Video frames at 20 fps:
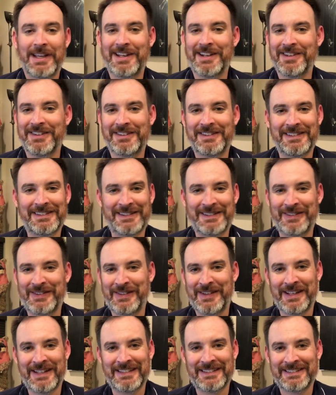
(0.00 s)
it is the little
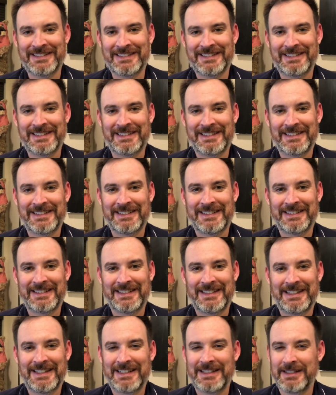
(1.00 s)
things
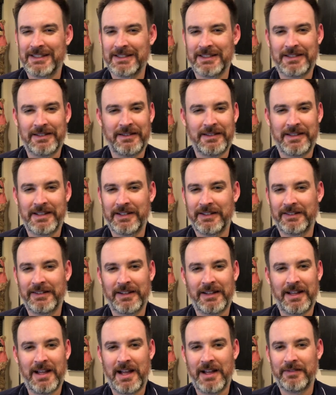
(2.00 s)
the little things
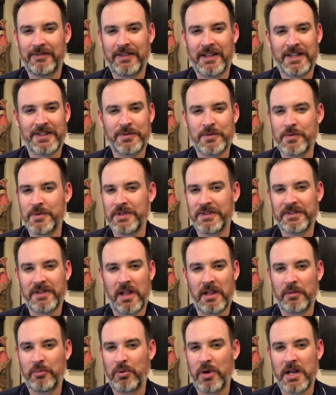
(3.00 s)
in life. That's what we
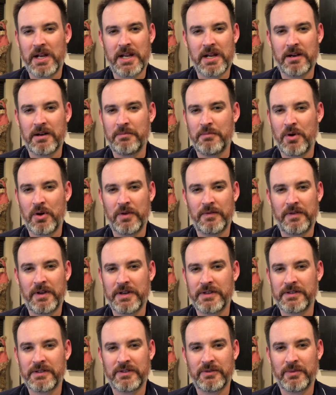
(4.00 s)
celebrate here at
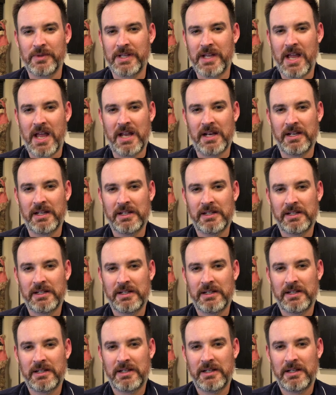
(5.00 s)
Motivations with Ken.
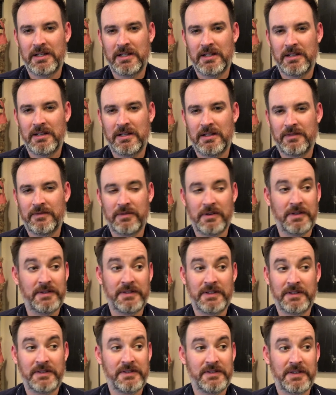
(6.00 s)
For
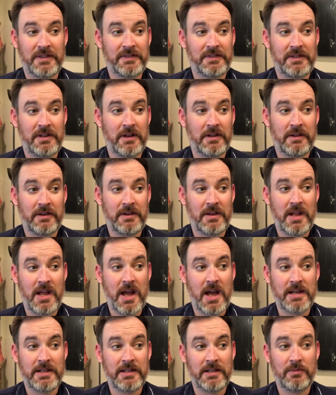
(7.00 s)
instance, just the other day,
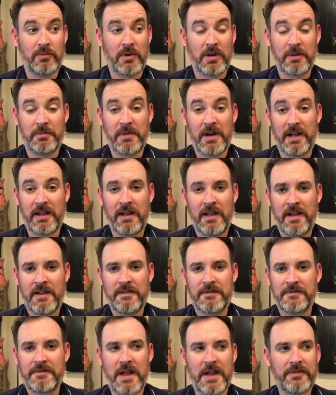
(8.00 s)
I did one of my
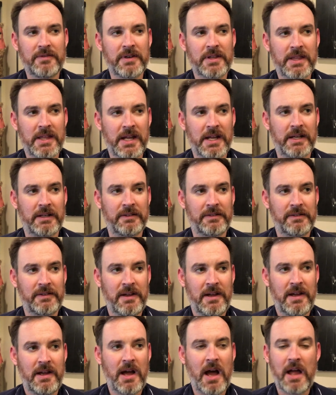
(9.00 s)
favorite things.
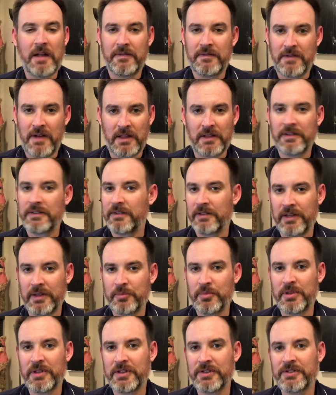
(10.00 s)
I fell
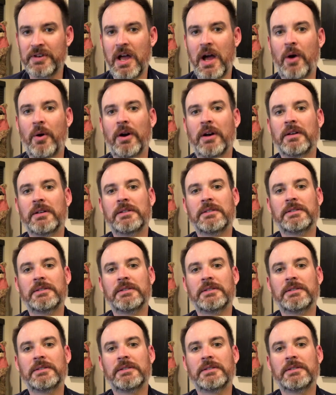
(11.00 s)
asleep in the shower.